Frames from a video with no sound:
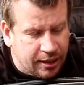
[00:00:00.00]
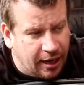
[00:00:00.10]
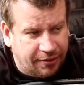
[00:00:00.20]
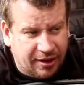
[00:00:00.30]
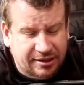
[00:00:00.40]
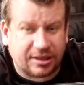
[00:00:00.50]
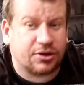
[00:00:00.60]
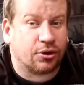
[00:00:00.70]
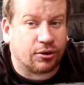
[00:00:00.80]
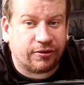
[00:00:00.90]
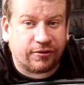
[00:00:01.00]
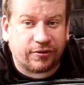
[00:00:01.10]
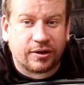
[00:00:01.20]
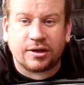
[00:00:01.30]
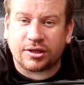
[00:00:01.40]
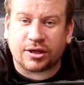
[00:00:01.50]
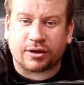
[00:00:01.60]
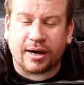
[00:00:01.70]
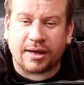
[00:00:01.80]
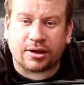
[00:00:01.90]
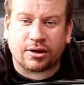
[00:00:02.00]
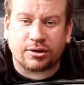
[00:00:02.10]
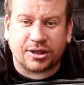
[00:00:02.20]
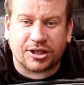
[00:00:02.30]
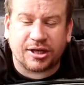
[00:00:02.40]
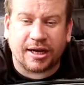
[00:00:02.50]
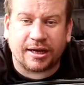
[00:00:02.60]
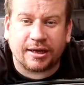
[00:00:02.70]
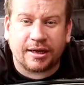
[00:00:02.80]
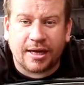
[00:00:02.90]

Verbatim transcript: and that's enough to create the conditioning